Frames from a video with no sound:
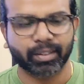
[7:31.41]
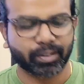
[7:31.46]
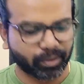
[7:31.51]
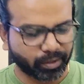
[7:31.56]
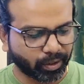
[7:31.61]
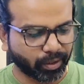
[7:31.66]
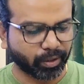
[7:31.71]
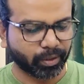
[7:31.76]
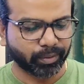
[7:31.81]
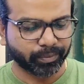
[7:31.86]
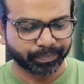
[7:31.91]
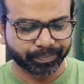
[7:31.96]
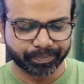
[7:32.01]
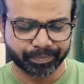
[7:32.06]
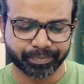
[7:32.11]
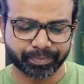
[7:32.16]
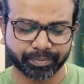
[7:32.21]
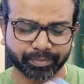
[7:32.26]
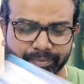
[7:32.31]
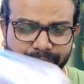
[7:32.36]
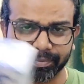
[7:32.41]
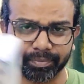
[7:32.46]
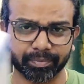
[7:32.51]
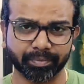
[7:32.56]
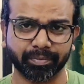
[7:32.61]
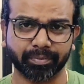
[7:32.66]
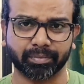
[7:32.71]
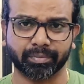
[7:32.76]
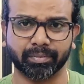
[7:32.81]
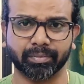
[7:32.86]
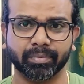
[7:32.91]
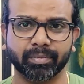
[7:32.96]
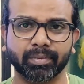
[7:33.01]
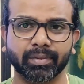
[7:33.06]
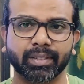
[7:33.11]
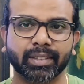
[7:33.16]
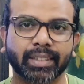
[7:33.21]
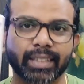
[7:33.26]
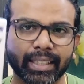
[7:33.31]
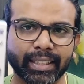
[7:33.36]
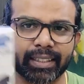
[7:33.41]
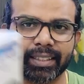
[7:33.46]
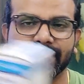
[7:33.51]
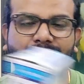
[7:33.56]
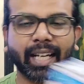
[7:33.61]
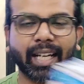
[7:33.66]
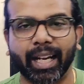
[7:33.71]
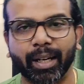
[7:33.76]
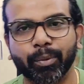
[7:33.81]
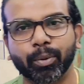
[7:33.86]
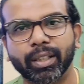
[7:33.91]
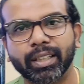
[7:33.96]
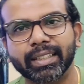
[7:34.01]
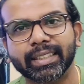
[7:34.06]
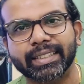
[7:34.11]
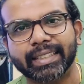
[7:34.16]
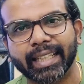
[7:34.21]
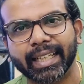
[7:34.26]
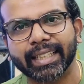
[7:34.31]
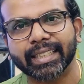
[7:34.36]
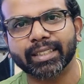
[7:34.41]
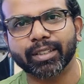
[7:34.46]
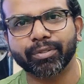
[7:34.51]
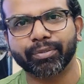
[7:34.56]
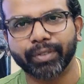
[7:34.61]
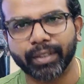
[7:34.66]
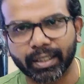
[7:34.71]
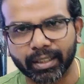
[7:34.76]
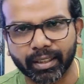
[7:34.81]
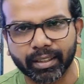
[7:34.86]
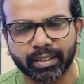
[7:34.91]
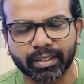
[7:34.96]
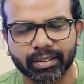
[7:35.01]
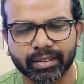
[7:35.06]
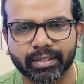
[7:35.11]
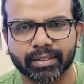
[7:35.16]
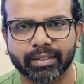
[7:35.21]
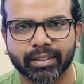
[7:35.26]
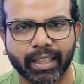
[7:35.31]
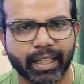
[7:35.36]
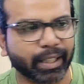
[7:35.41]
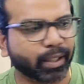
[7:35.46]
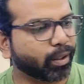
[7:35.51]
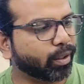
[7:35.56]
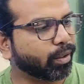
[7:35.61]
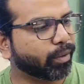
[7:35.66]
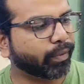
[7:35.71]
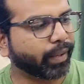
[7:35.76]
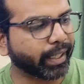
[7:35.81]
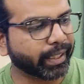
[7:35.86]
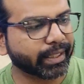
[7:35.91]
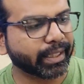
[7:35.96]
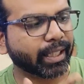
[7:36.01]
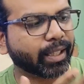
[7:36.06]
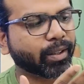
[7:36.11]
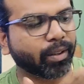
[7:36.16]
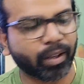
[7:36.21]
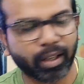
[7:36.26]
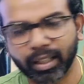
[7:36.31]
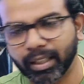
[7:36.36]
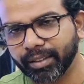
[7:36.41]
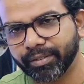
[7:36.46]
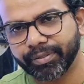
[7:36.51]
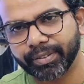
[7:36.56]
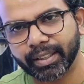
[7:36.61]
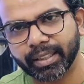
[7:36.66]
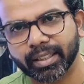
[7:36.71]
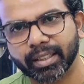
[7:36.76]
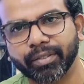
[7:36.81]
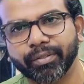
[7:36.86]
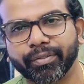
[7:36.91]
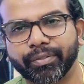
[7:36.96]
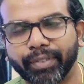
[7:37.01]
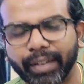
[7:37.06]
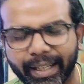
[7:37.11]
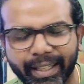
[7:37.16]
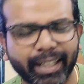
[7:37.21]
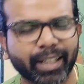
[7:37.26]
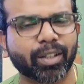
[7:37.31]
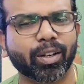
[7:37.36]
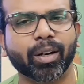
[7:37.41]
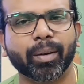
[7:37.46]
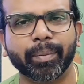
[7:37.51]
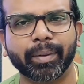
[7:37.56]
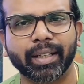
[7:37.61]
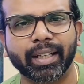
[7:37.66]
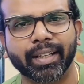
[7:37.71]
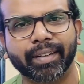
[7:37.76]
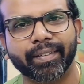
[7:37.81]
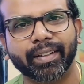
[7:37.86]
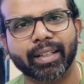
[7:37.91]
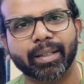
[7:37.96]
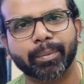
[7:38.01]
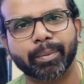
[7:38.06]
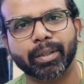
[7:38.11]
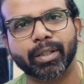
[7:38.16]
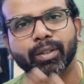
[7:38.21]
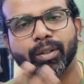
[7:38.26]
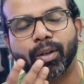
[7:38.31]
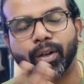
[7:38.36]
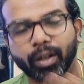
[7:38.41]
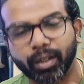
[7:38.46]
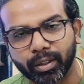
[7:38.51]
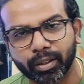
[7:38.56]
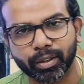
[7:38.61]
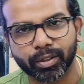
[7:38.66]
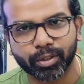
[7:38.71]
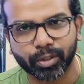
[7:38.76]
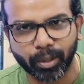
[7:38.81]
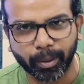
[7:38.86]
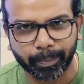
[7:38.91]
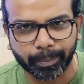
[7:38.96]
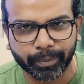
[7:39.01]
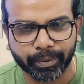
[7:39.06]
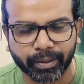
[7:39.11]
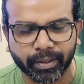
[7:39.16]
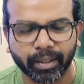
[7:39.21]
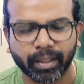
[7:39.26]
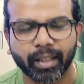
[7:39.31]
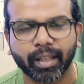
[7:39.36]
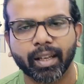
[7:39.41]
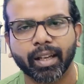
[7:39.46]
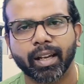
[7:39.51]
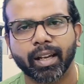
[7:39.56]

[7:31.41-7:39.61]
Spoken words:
So this, I wouldn't say is a filter. I don't know why they call it filter. Very commonly available in all your shops.